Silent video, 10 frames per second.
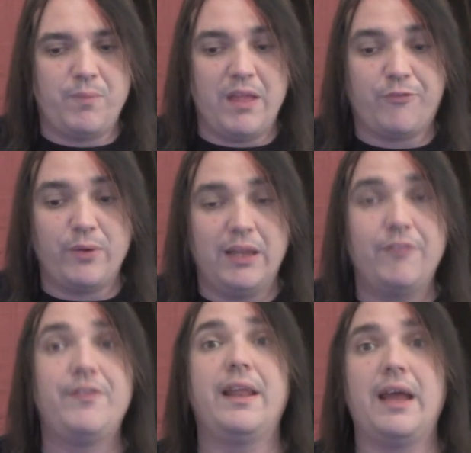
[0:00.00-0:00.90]
if we
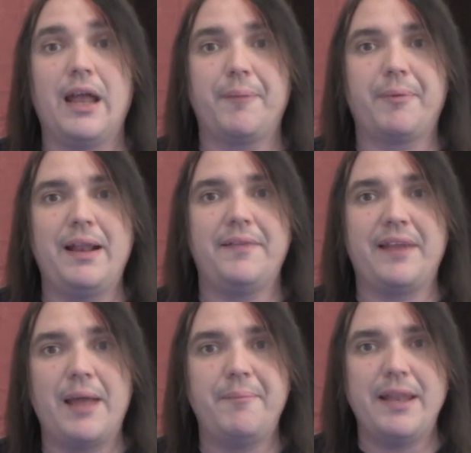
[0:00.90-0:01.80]
lived in a, on a planet that
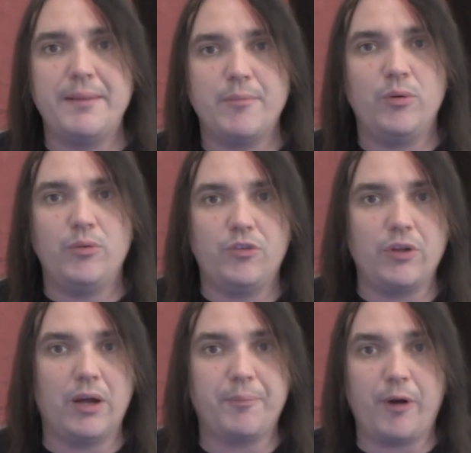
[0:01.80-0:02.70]
had many moons,
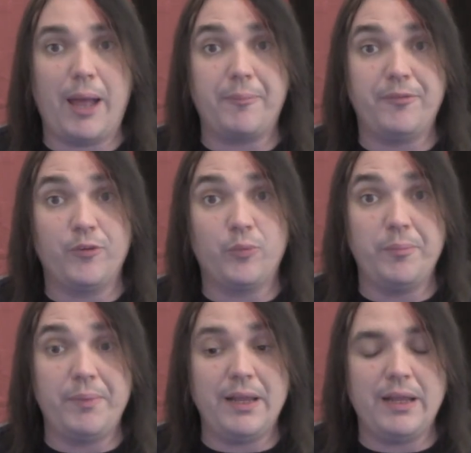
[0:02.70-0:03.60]
perhaps this
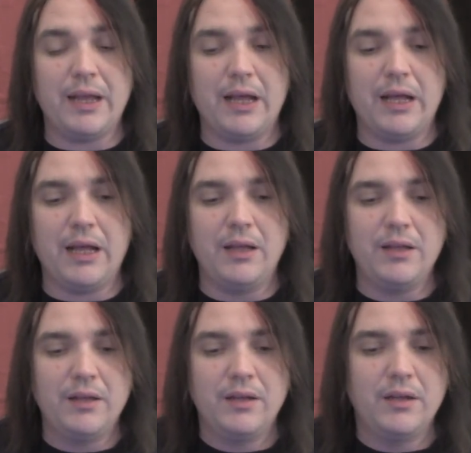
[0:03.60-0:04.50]
would be, I
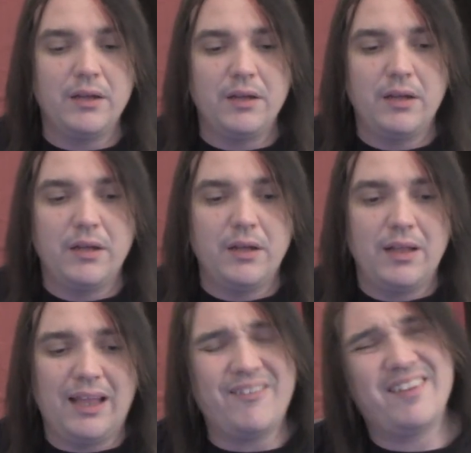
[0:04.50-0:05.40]

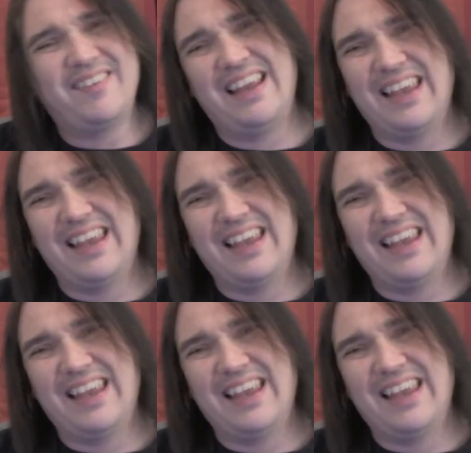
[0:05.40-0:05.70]
don't want to say